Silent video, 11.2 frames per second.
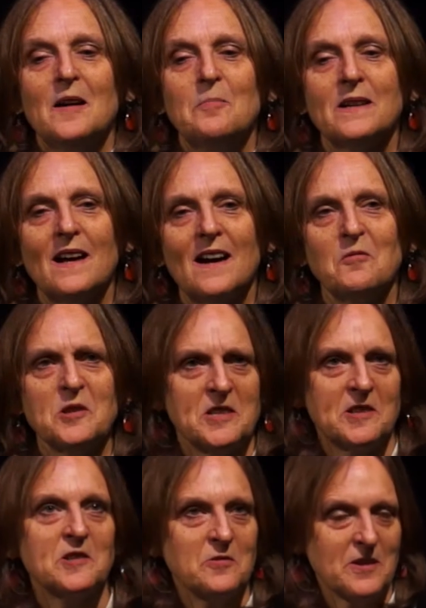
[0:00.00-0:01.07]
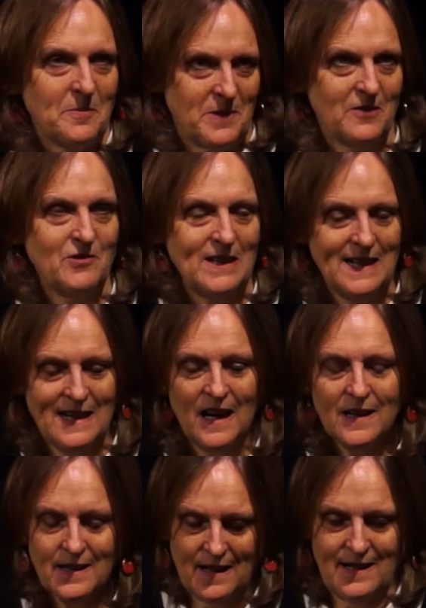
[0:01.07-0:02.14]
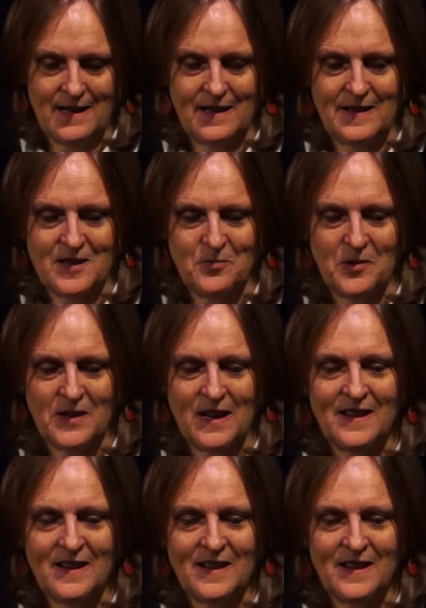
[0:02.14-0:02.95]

But I wanted to do something really unlike in this one,